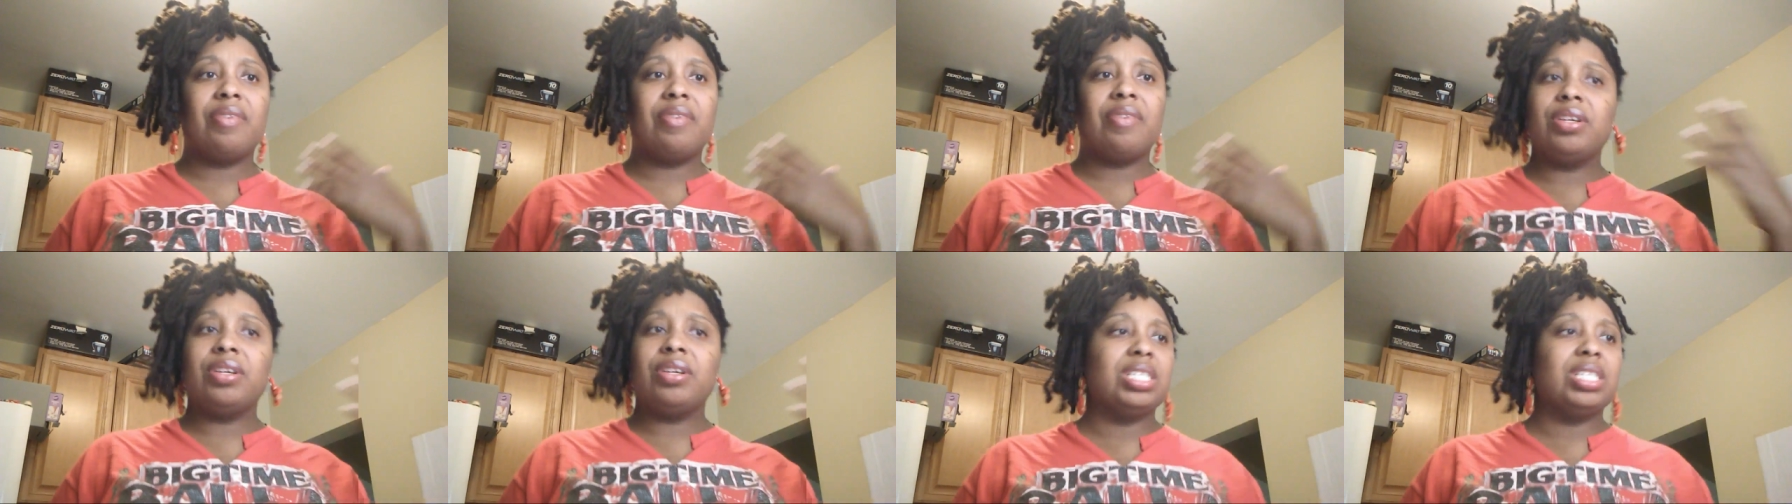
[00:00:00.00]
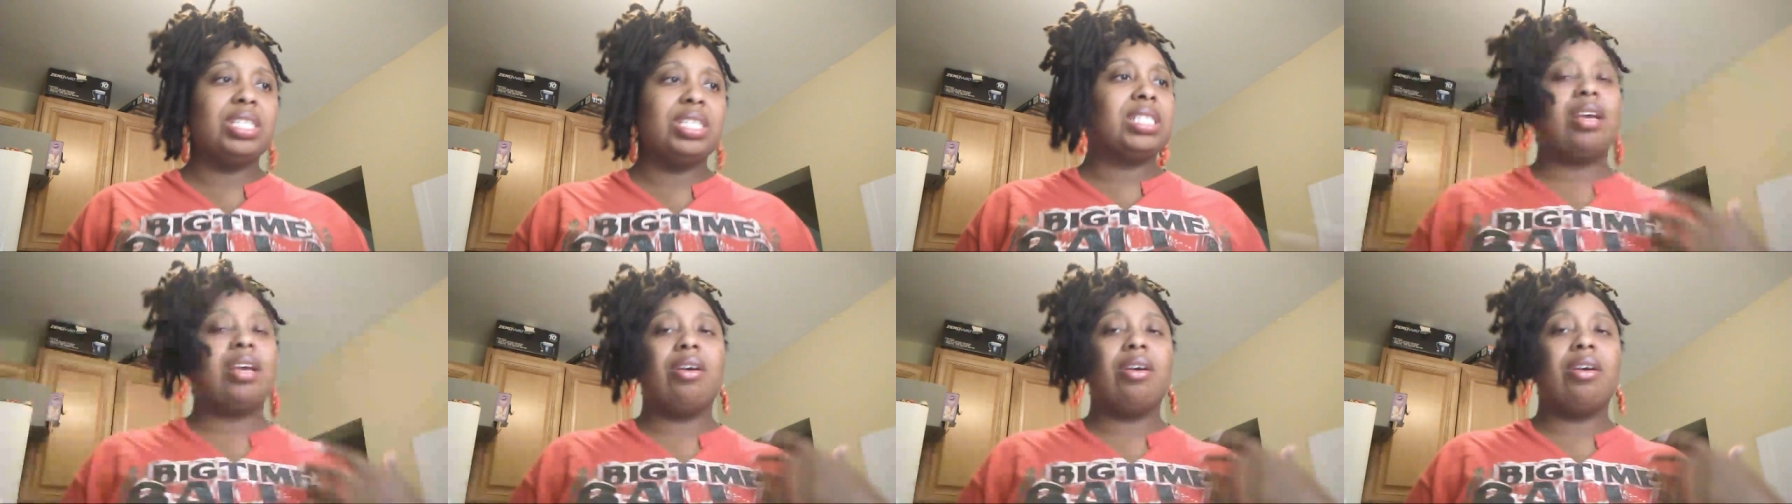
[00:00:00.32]
it'll
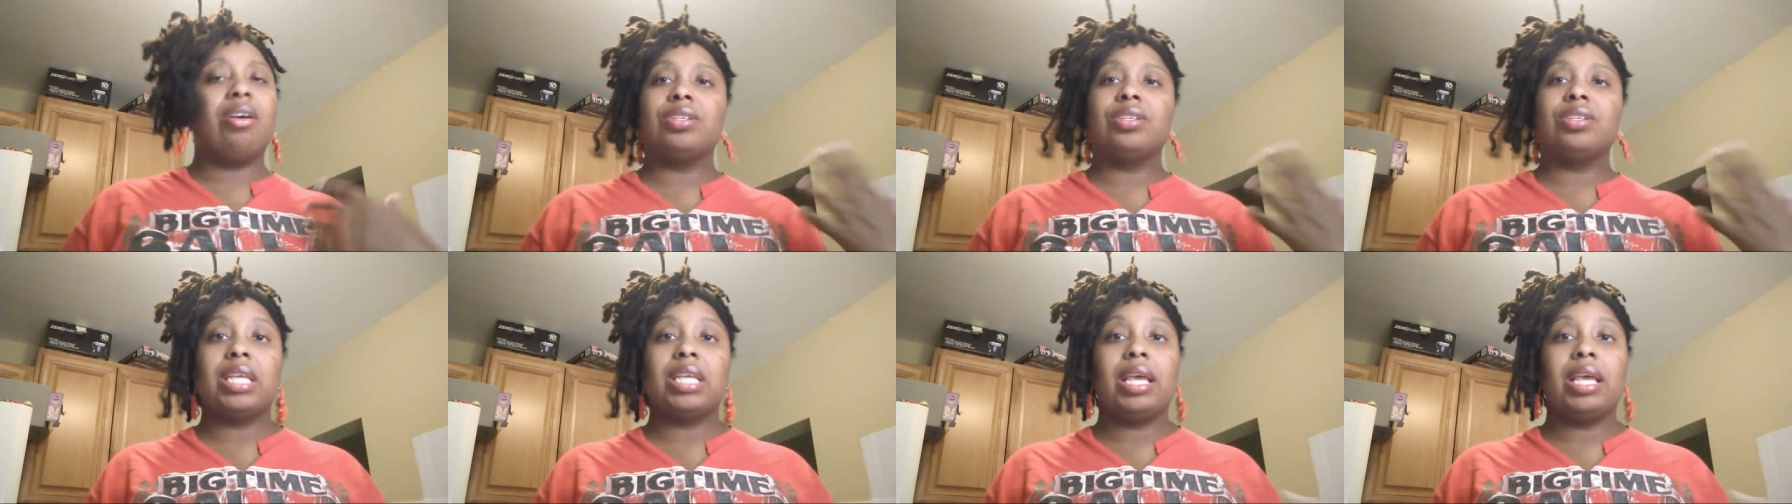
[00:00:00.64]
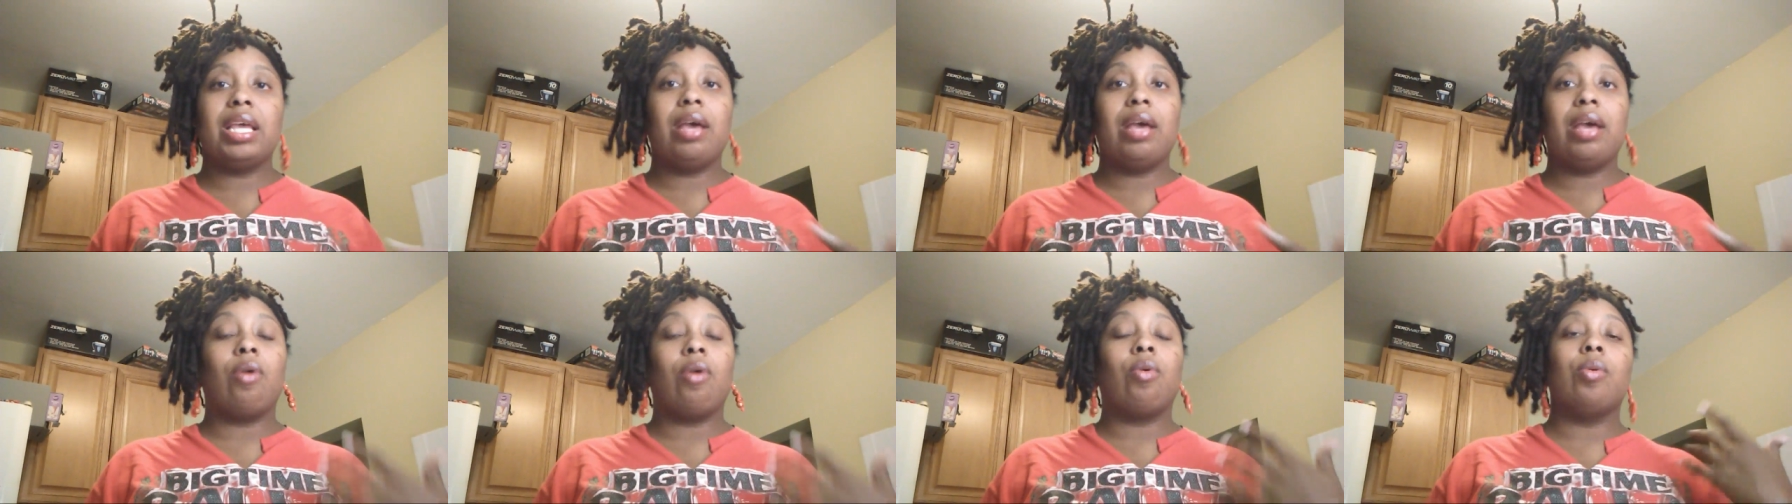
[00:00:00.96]
just
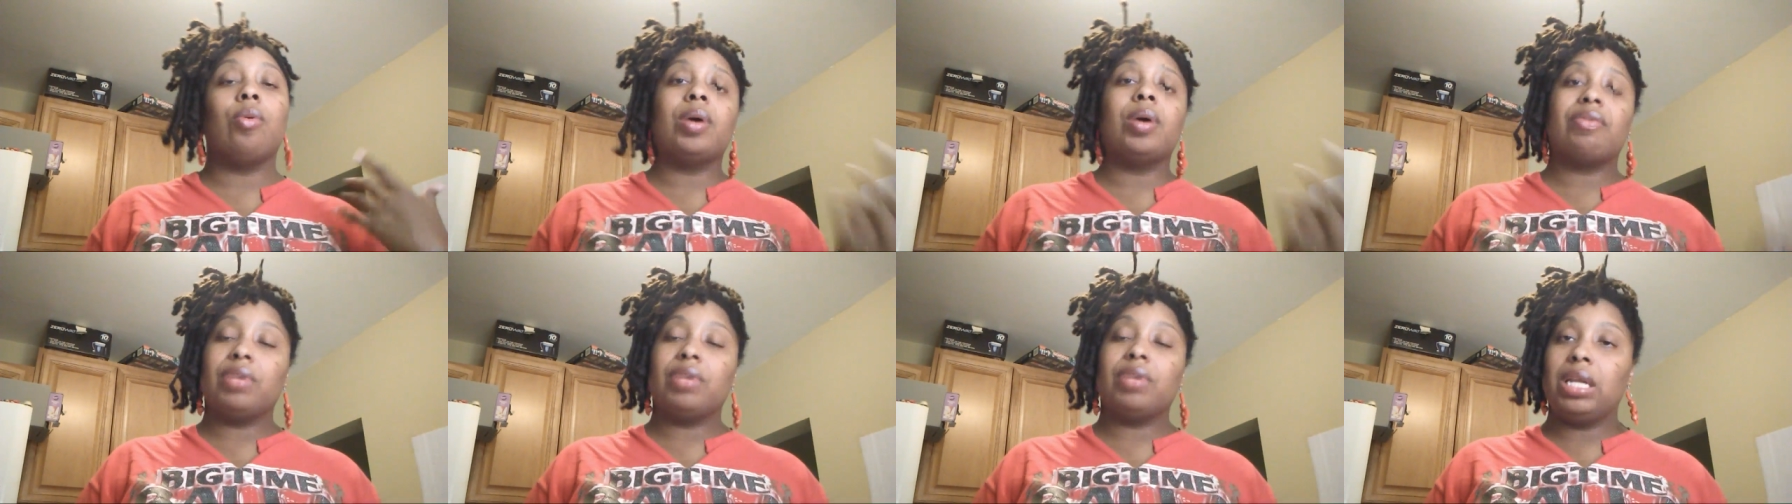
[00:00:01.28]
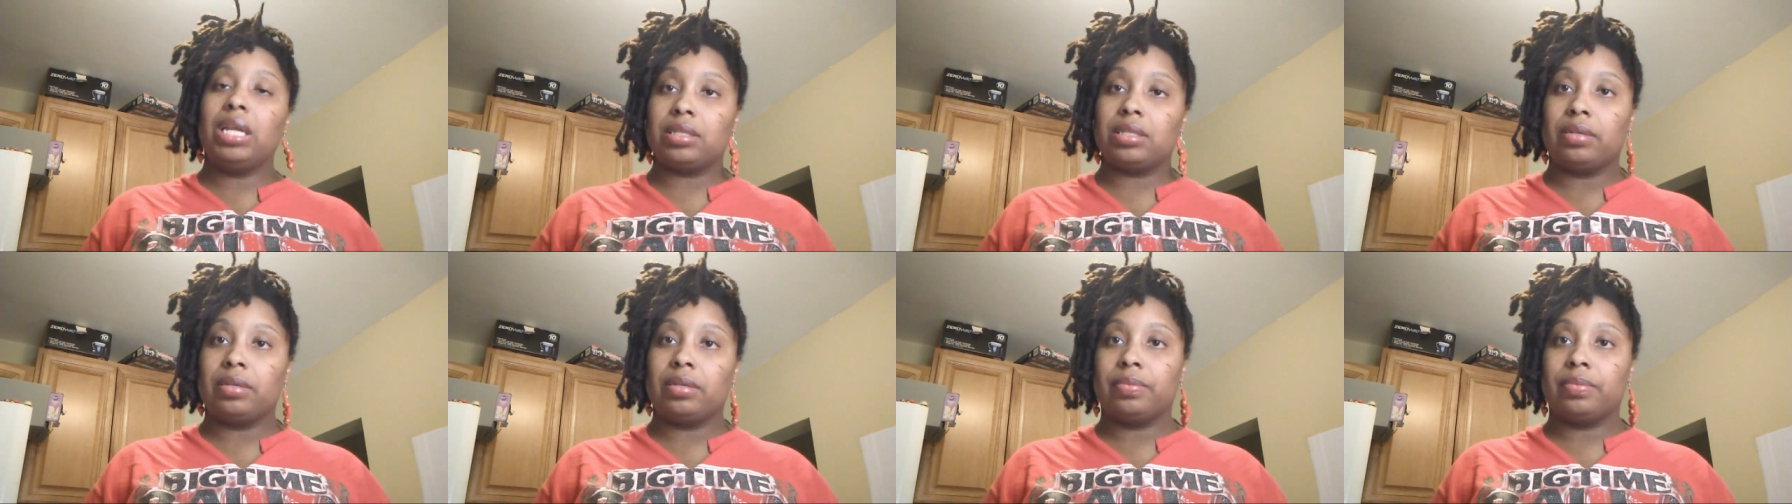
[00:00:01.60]
sell. Well, what if it
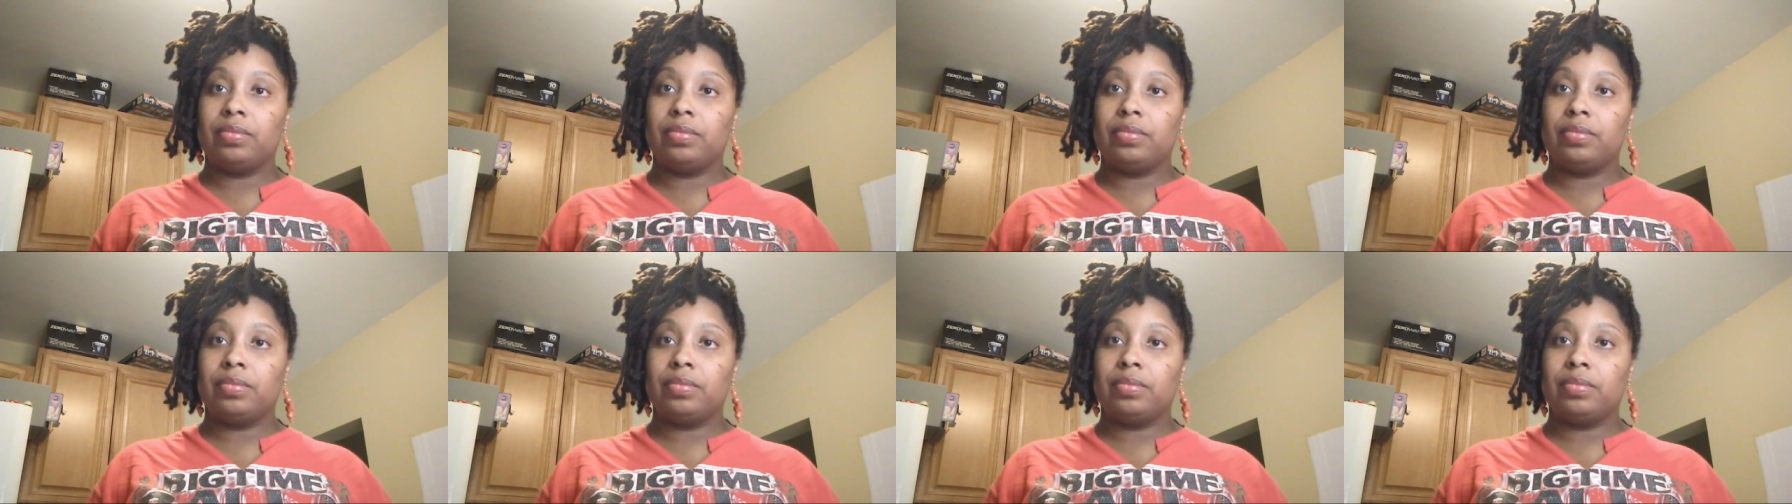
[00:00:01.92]
doesn't?